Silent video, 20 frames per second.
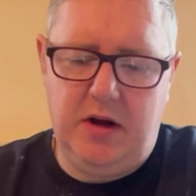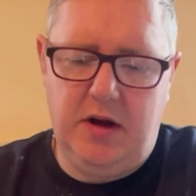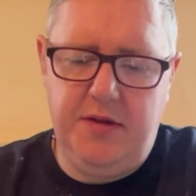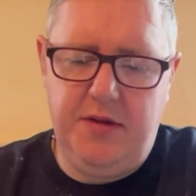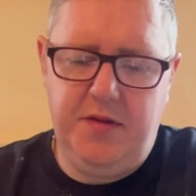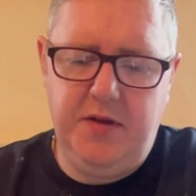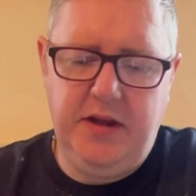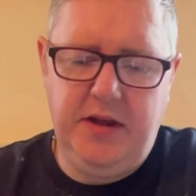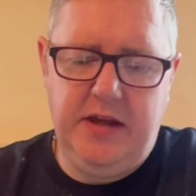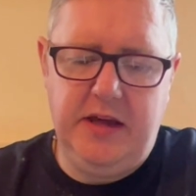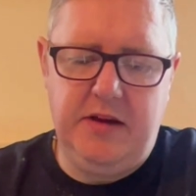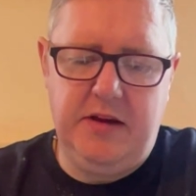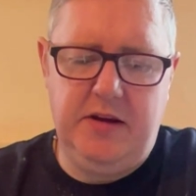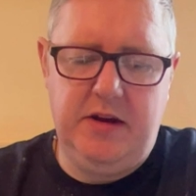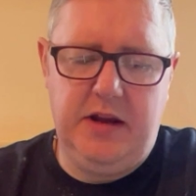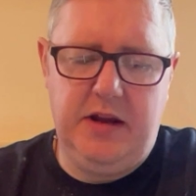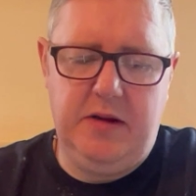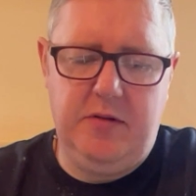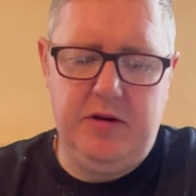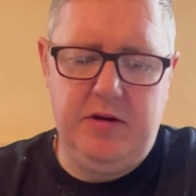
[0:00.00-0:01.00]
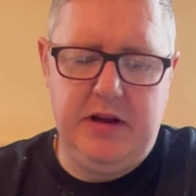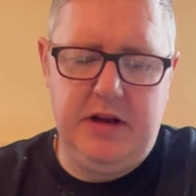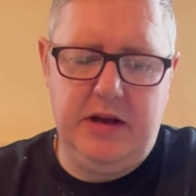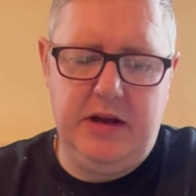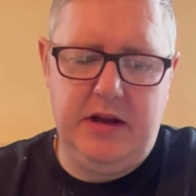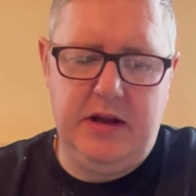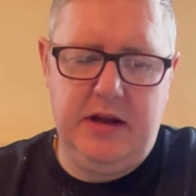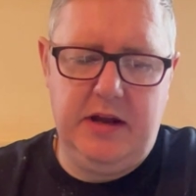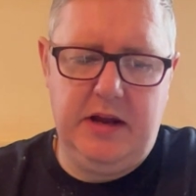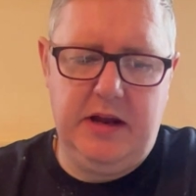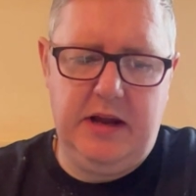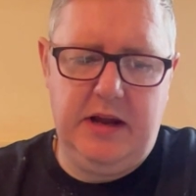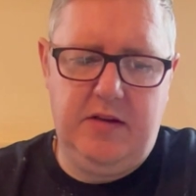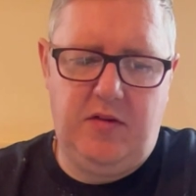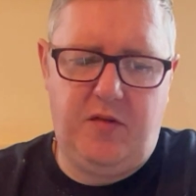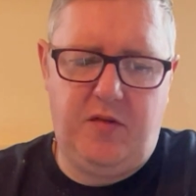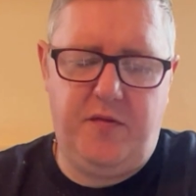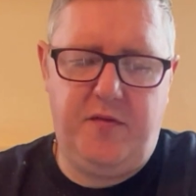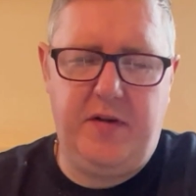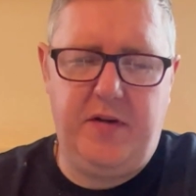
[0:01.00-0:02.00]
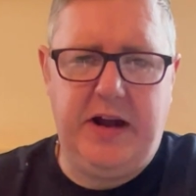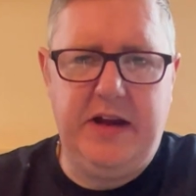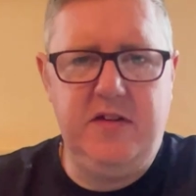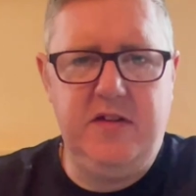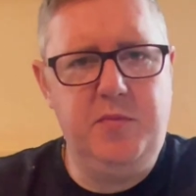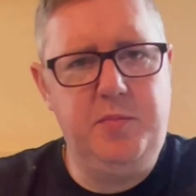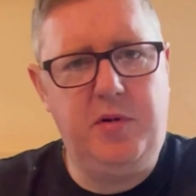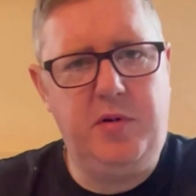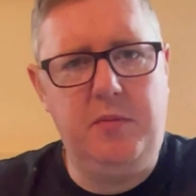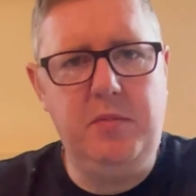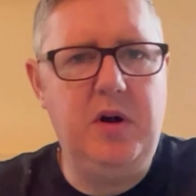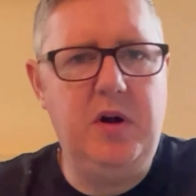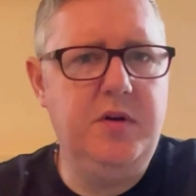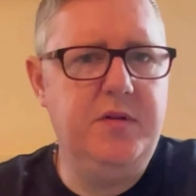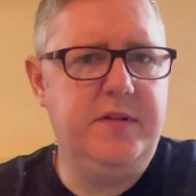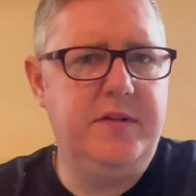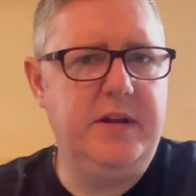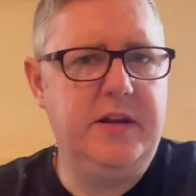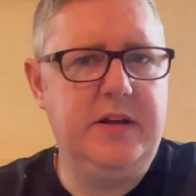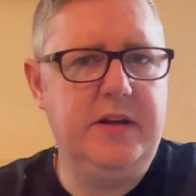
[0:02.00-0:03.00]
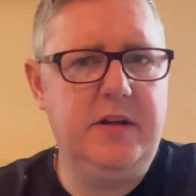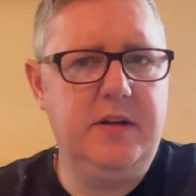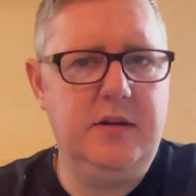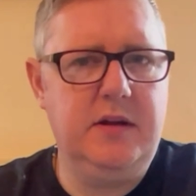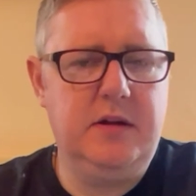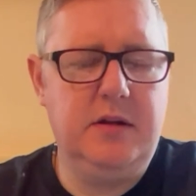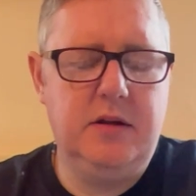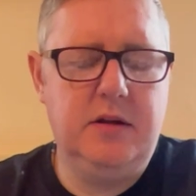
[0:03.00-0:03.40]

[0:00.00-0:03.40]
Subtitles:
think it's faith promoting